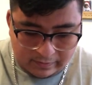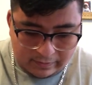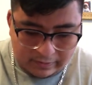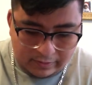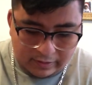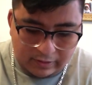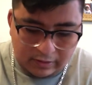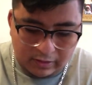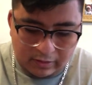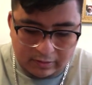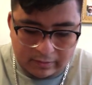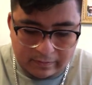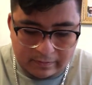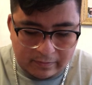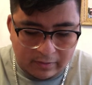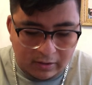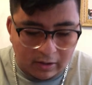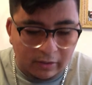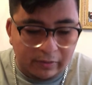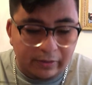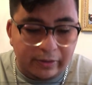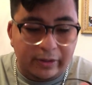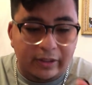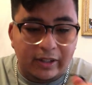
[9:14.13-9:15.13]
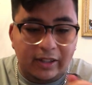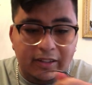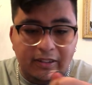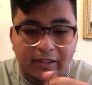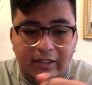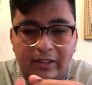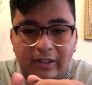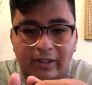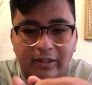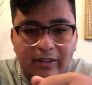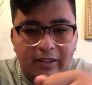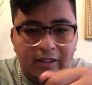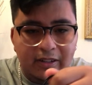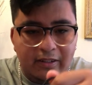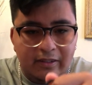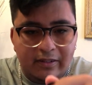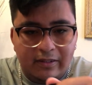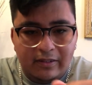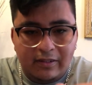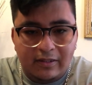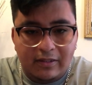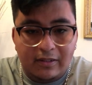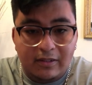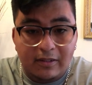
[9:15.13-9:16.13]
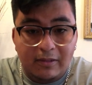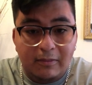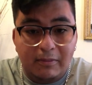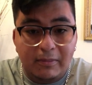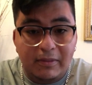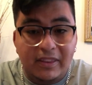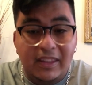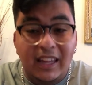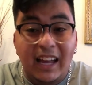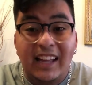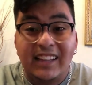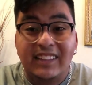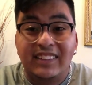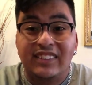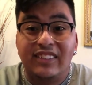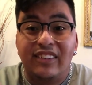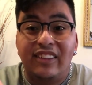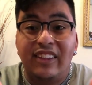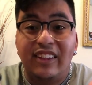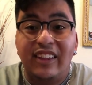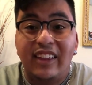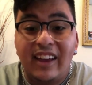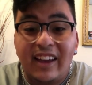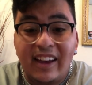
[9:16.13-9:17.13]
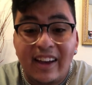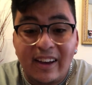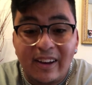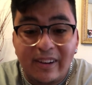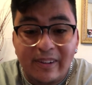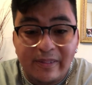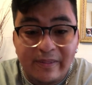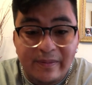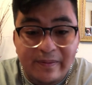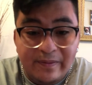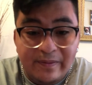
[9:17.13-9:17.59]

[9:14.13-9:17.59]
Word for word: So hopefully you guys can hear that. That's loud.